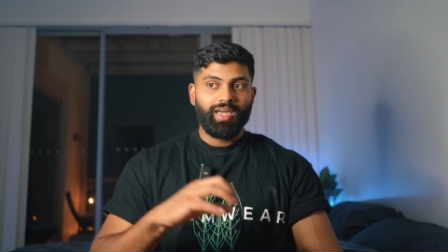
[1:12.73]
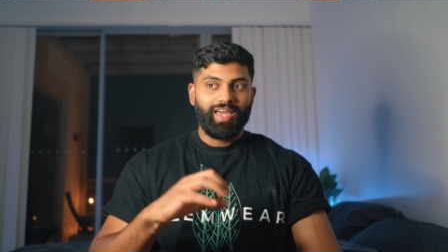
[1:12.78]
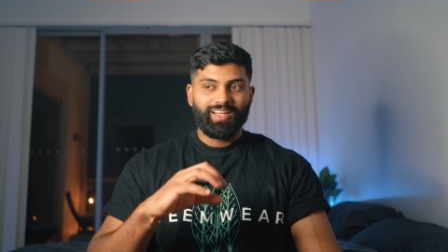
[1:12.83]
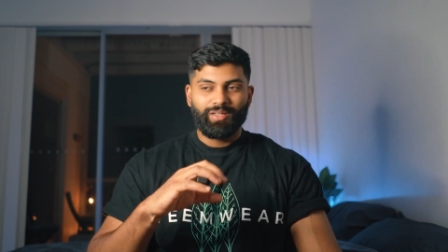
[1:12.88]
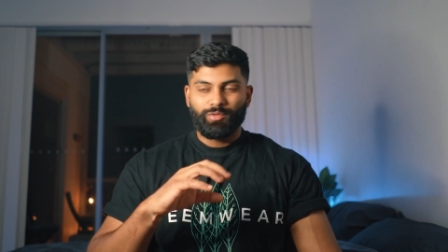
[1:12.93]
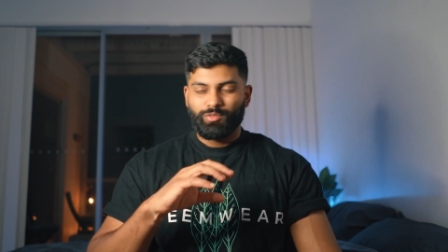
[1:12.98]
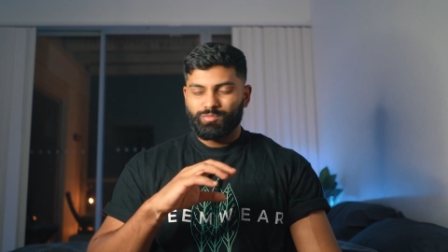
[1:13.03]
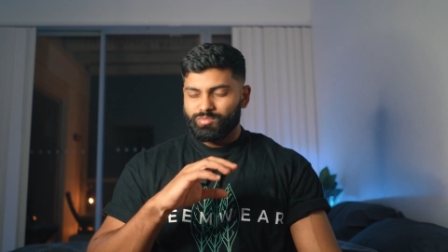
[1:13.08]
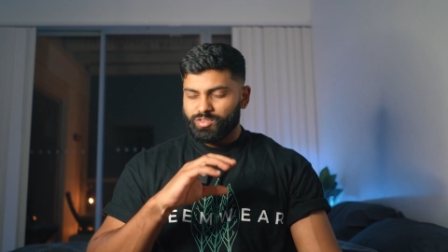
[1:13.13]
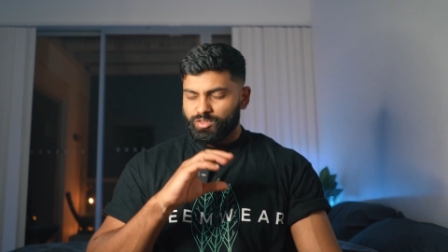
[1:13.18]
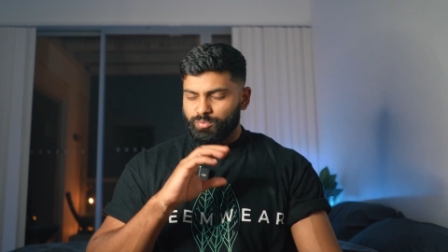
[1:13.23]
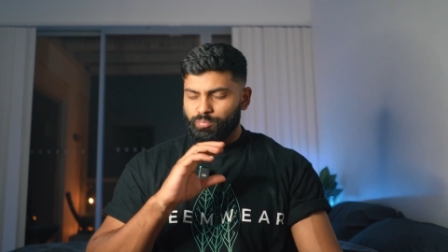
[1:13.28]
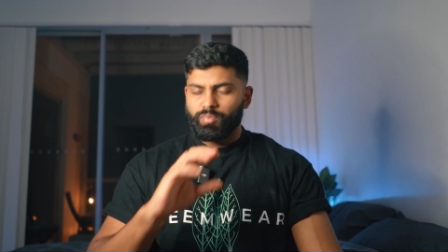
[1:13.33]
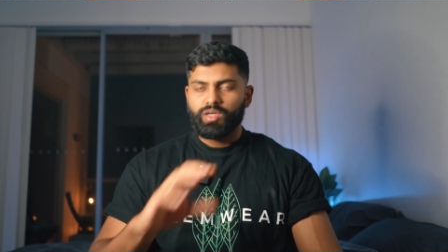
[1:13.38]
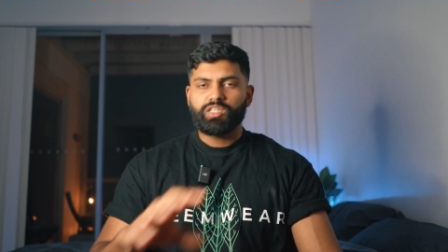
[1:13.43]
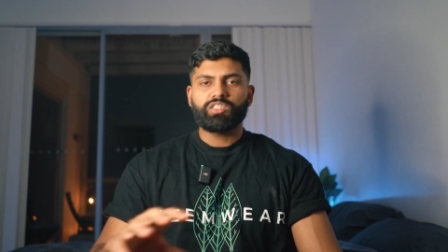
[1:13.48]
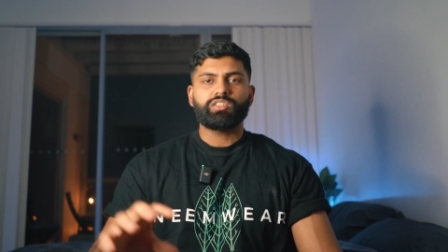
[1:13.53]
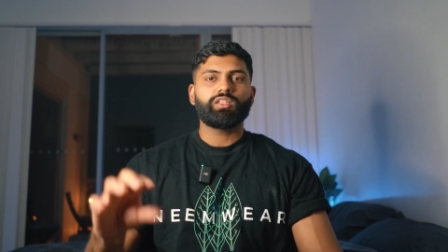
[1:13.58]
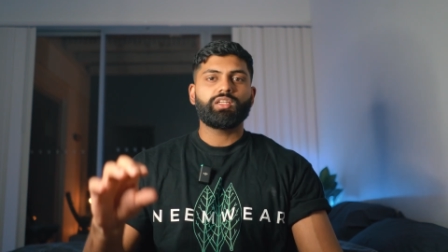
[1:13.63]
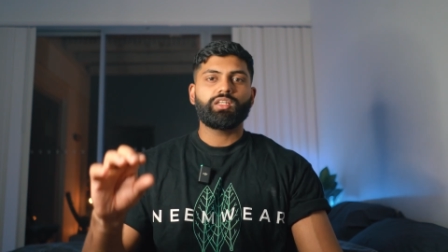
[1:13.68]

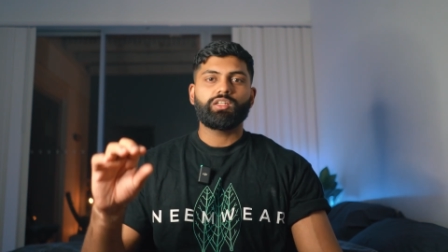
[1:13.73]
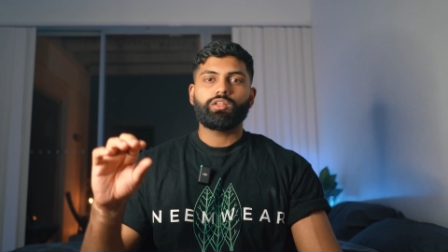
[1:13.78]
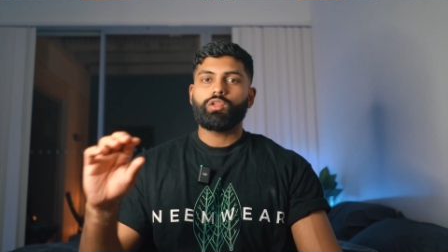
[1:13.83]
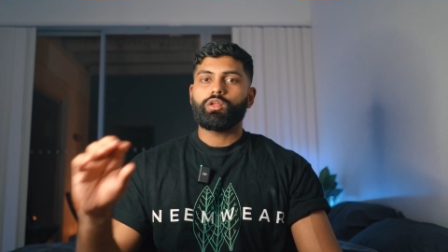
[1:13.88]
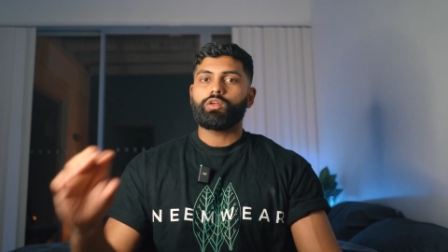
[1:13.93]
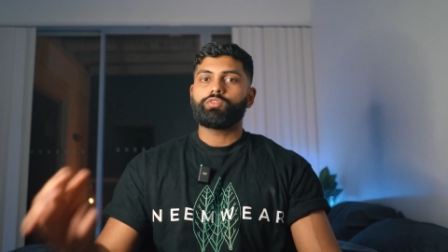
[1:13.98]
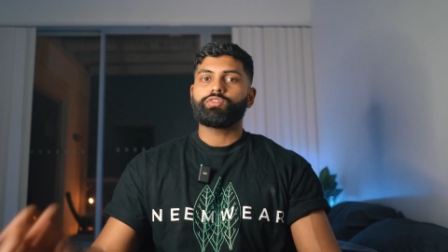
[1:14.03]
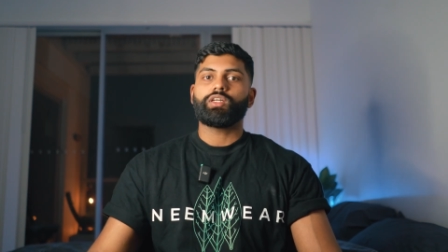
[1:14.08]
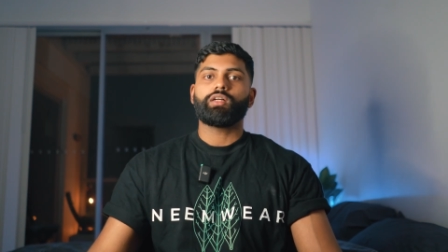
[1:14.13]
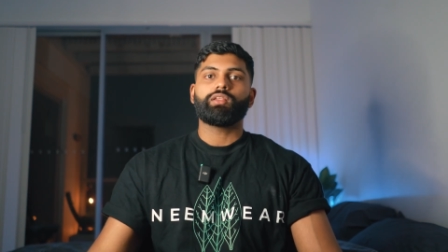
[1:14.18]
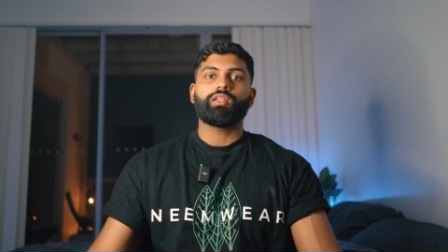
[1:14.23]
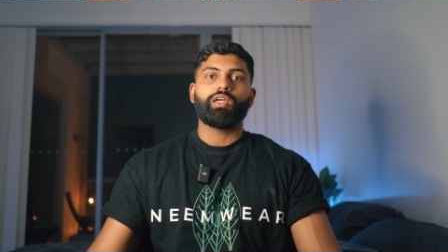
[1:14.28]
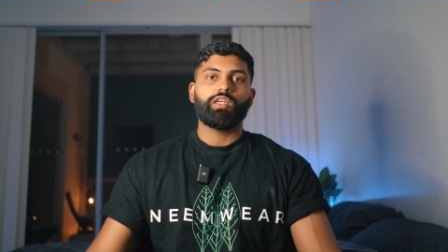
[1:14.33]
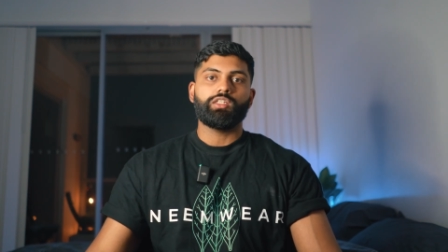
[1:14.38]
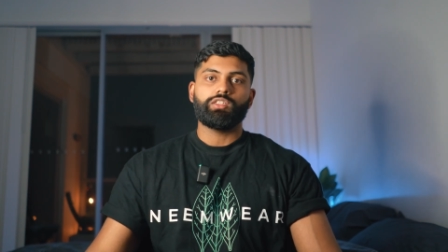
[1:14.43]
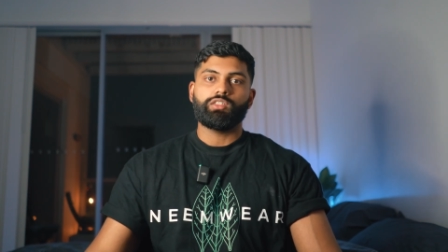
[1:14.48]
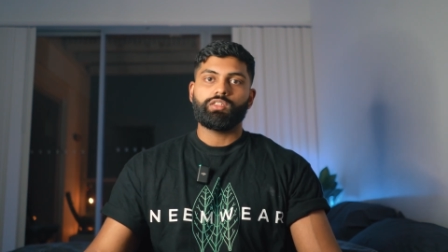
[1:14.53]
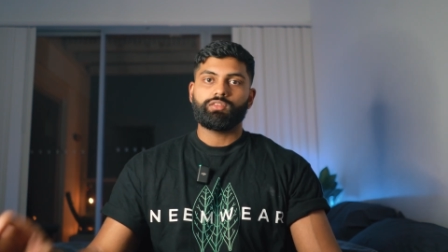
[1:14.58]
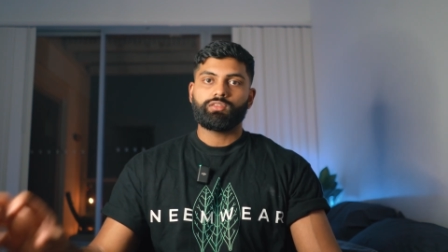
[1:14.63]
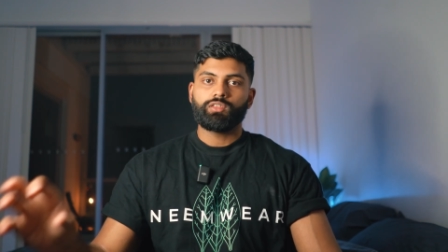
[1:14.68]
in a lot of South
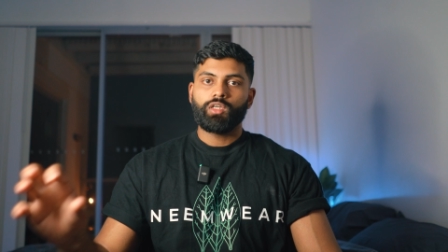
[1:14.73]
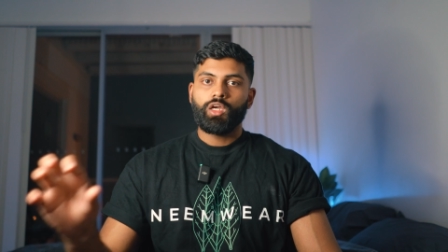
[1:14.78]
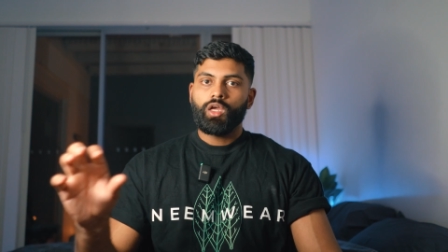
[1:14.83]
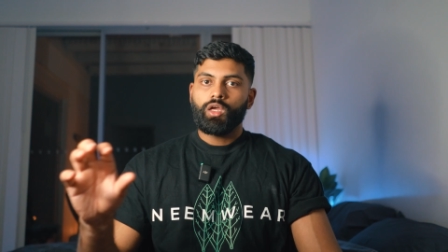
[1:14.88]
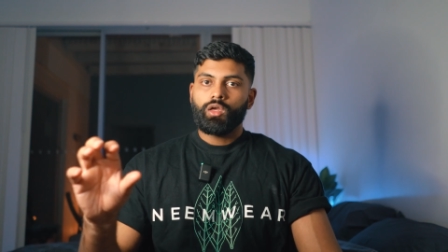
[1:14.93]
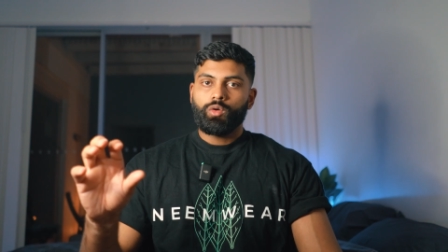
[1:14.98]
Asians,